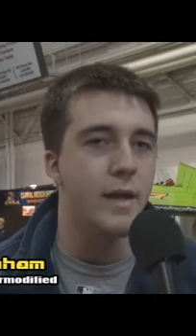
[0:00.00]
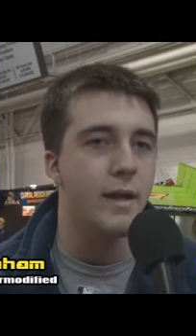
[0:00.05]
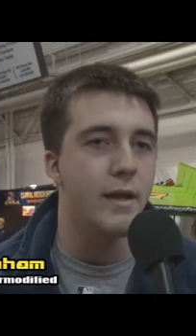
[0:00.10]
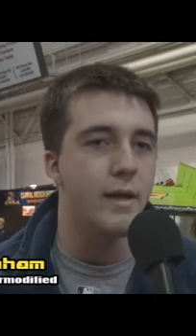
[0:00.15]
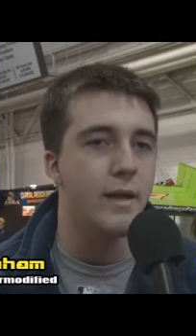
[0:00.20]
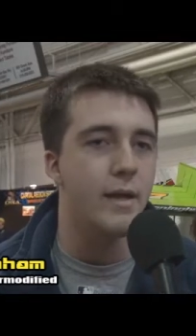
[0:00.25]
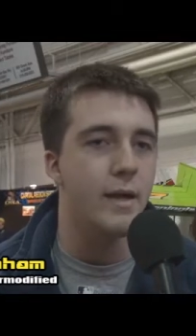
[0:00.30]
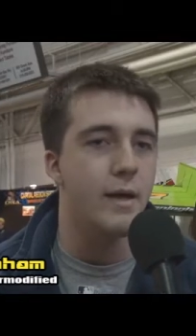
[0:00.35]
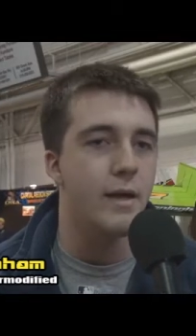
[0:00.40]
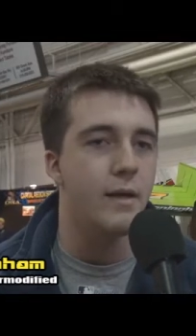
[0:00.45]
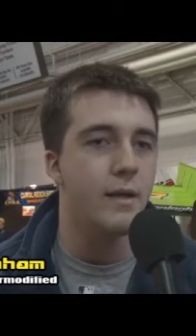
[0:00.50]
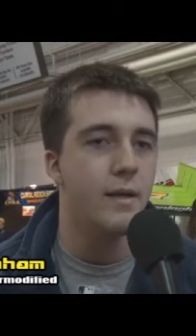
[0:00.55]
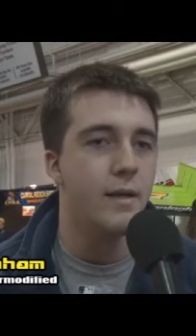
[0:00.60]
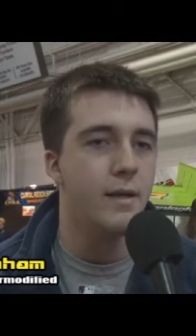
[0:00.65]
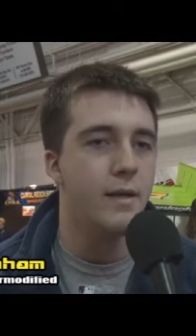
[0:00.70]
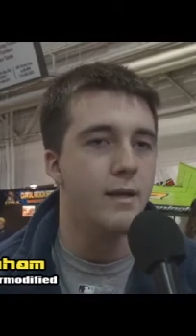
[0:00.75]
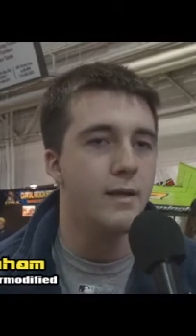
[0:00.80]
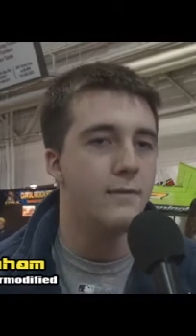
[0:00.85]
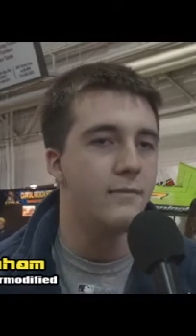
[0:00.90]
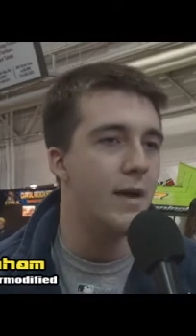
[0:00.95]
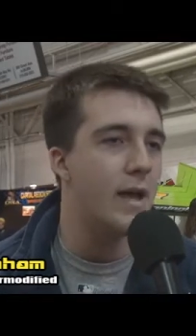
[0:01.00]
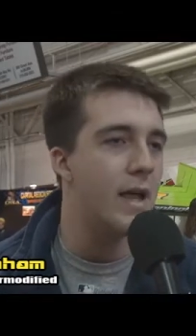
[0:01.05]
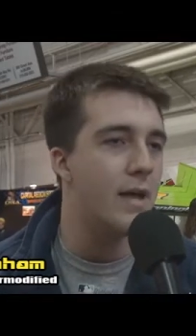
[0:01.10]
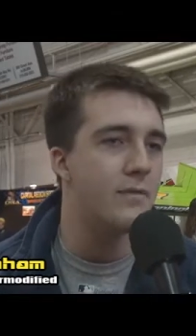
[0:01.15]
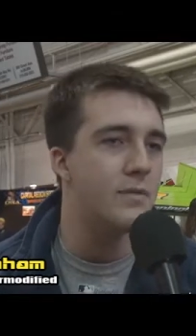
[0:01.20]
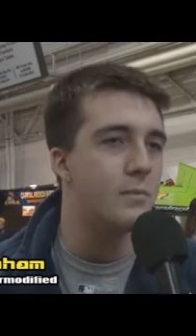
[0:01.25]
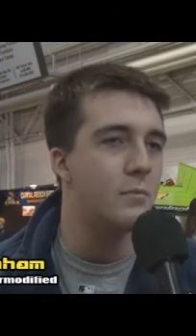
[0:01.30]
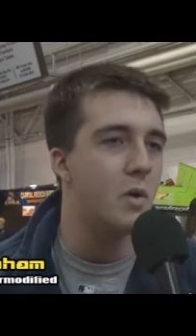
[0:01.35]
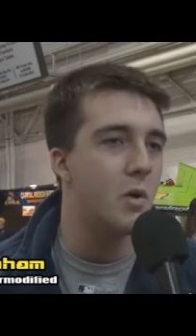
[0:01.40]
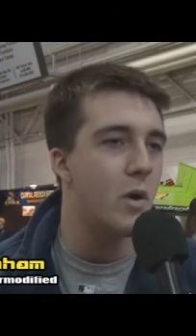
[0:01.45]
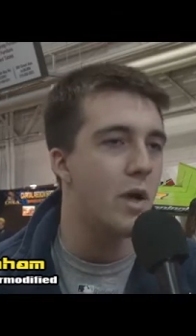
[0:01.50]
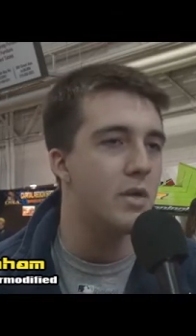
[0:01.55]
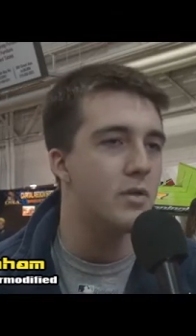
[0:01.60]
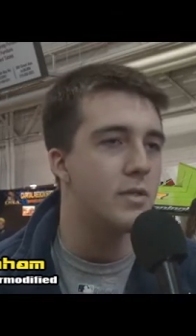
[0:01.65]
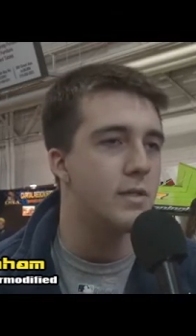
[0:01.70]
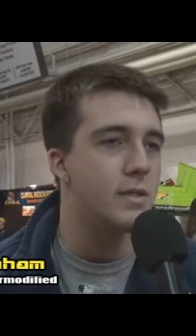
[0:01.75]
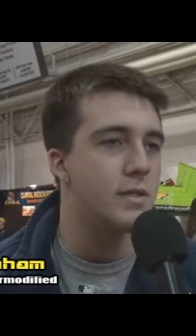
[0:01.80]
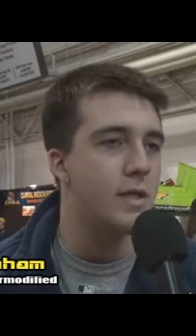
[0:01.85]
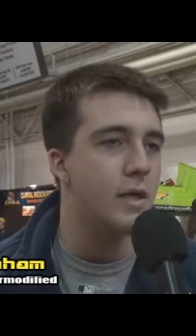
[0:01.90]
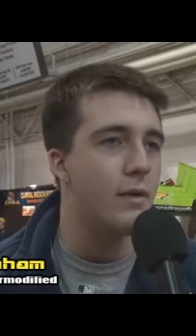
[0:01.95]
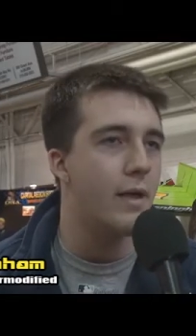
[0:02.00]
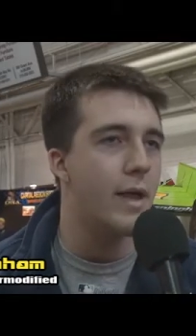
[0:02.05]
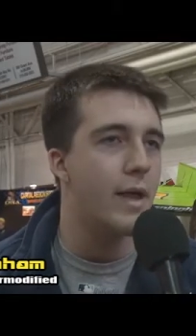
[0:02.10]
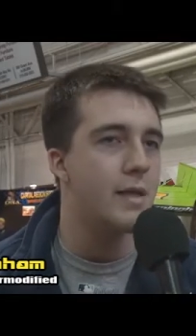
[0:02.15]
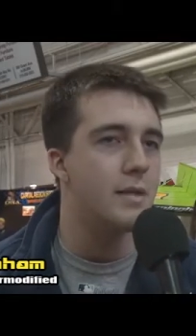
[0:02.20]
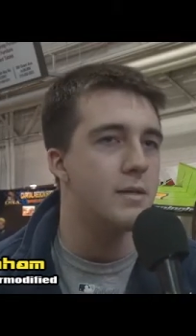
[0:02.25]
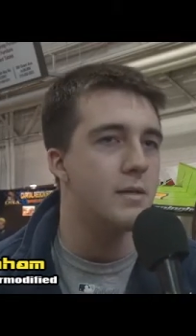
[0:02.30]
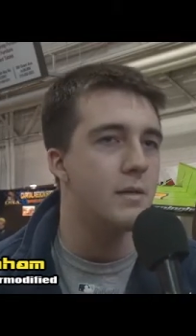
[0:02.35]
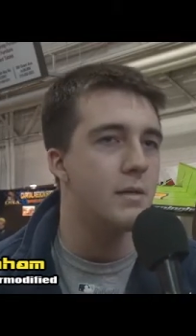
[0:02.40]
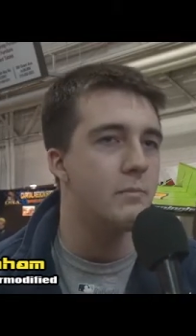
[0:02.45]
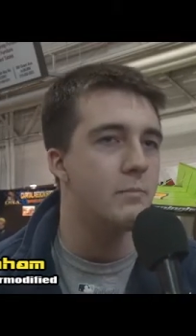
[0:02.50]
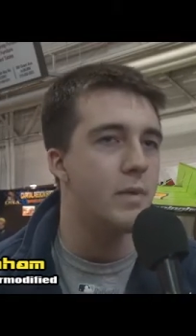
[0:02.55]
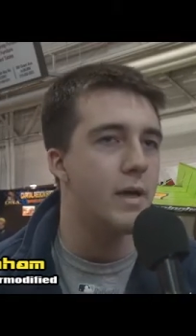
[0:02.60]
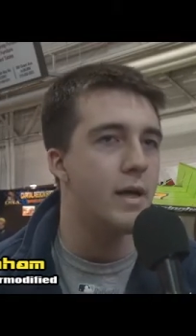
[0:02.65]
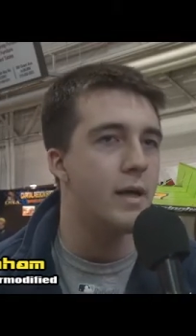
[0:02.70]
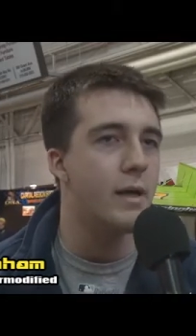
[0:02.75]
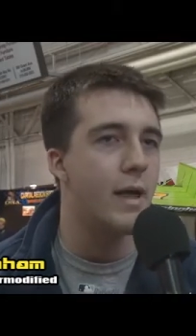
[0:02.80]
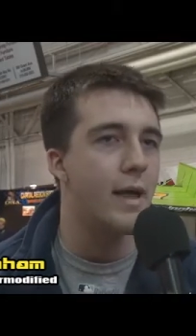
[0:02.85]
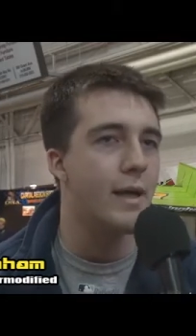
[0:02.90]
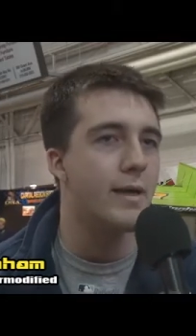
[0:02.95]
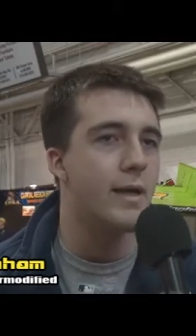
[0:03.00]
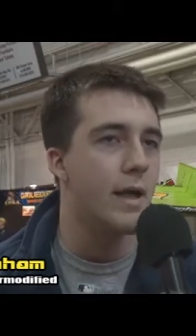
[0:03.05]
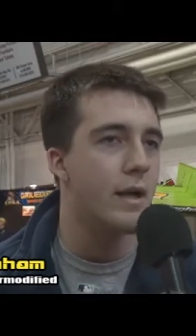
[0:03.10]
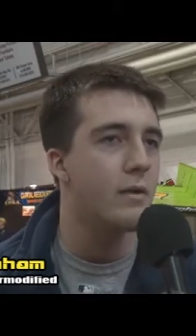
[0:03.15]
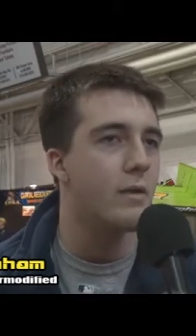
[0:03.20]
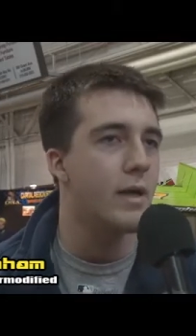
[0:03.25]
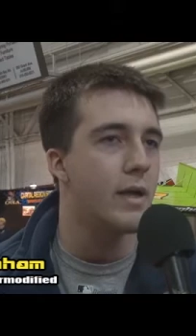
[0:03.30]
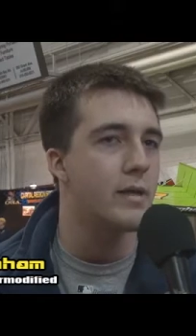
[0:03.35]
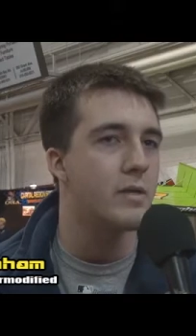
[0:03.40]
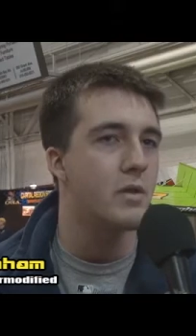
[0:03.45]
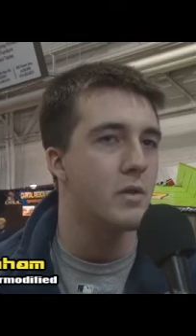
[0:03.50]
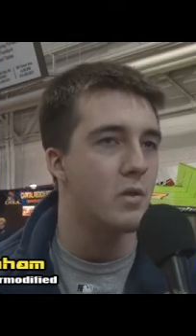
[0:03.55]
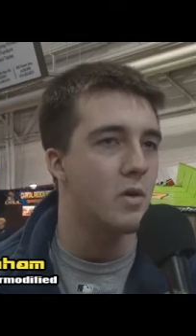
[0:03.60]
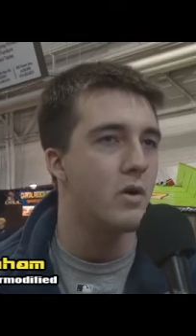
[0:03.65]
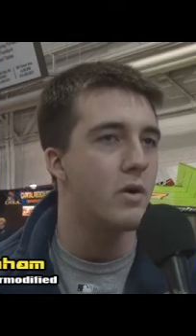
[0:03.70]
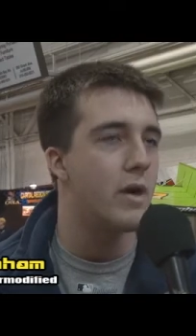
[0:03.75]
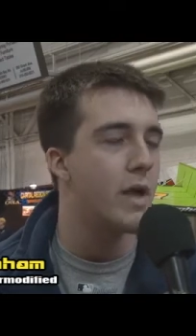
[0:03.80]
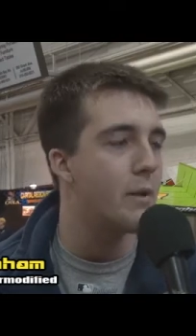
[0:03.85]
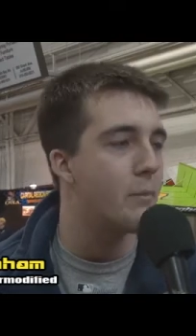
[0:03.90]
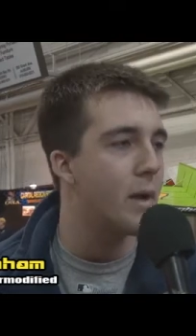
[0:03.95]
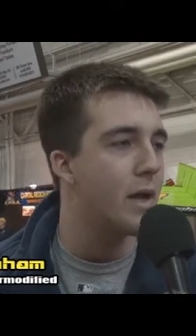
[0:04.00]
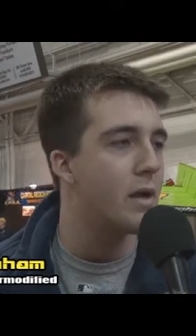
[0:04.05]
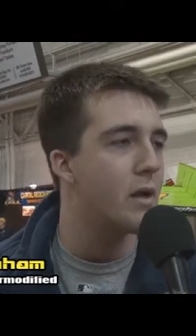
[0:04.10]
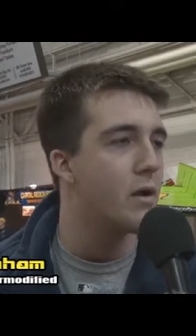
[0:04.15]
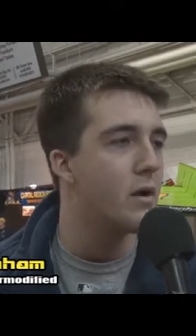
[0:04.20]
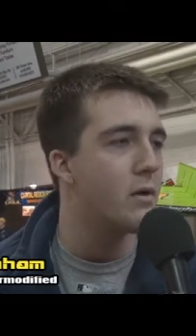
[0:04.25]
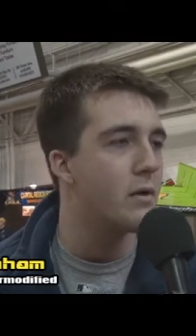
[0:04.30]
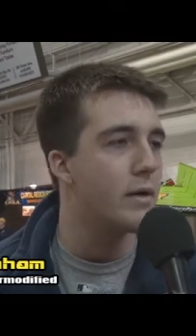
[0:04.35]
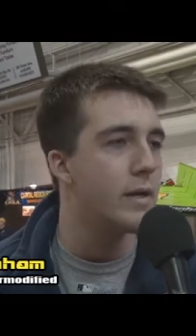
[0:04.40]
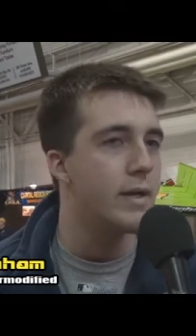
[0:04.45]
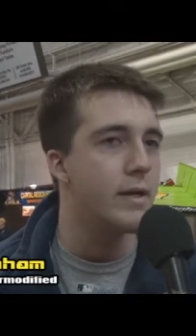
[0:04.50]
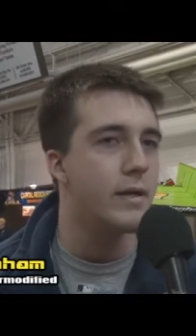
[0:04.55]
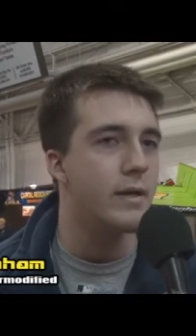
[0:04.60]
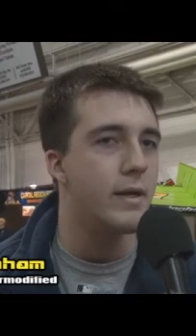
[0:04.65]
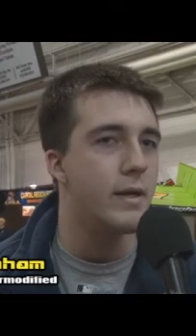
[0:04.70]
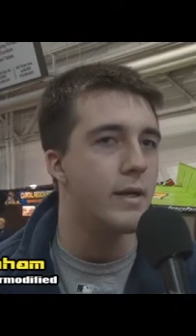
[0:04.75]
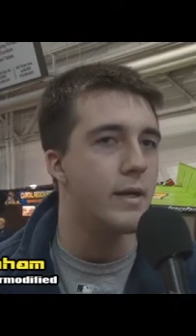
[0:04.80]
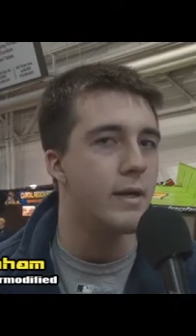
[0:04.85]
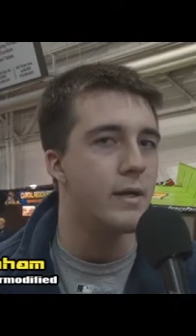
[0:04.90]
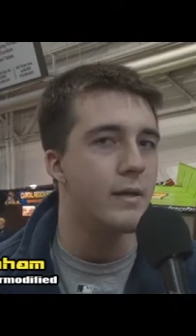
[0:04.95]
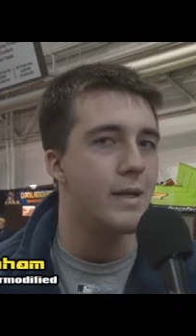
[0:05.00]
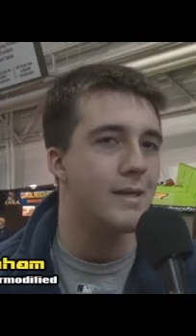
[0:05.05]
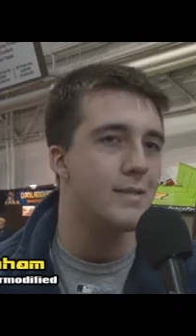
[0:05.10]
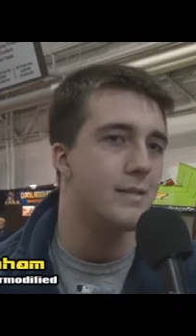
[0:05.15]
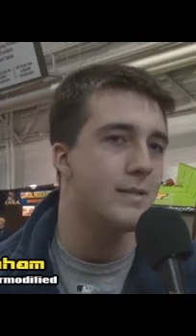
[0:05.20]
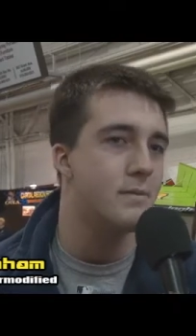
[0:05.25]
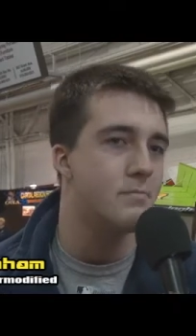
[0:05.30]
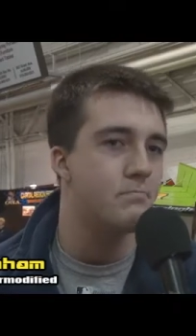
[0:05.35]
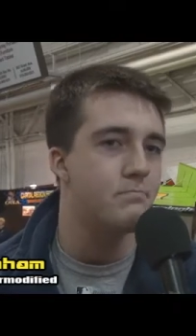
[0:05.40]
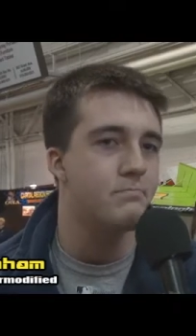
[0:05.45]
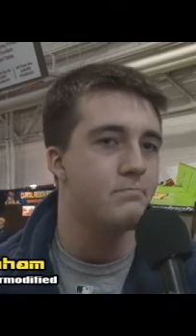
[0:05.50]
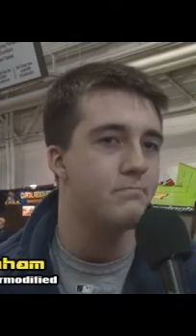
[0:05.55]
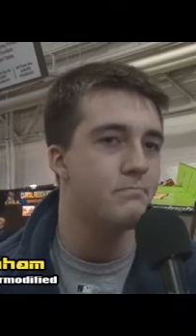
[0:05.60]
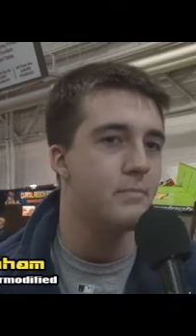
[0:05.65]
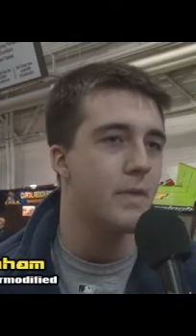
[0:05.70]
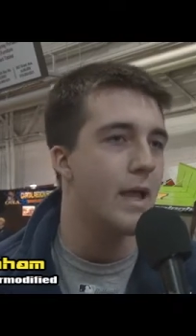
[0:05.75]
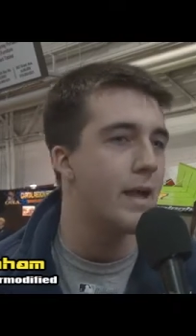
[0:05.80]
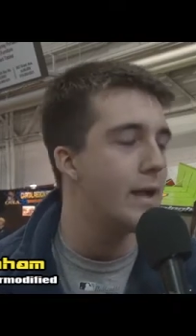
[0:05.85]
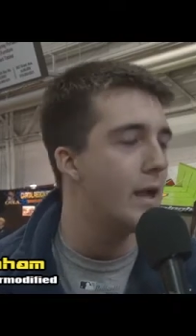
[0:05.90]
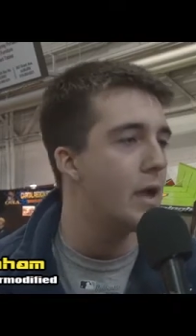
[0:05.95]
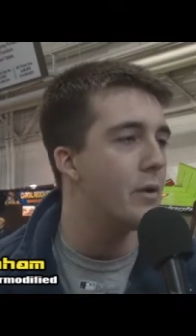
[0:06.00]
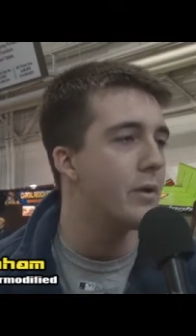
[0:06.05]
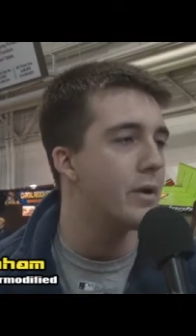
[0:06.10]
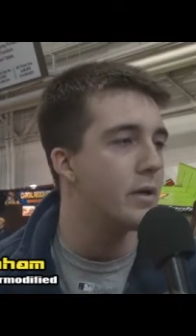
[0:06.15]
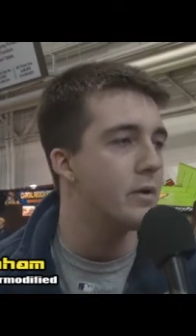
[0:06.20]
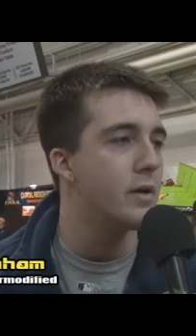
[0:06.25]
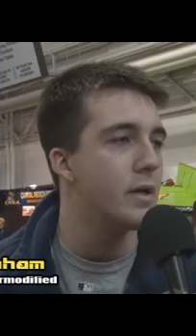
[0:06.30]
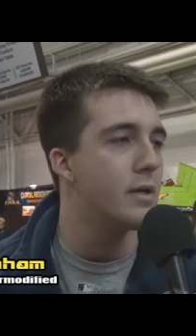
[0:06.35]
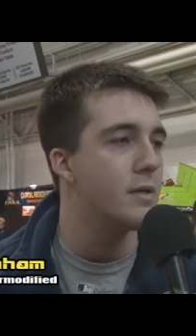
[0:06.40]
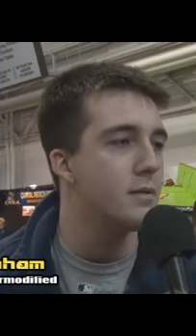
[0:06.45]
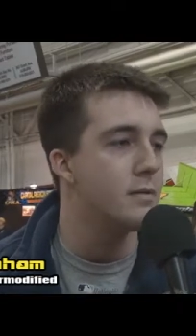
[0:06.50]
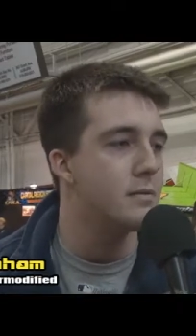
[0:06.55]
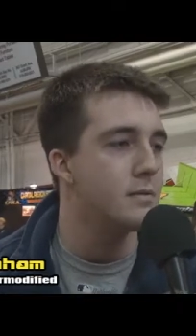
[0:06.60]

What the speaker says: And if I have some questions, I'll ask him, but I kind of like to learn on my own, and that's kind of how we do it.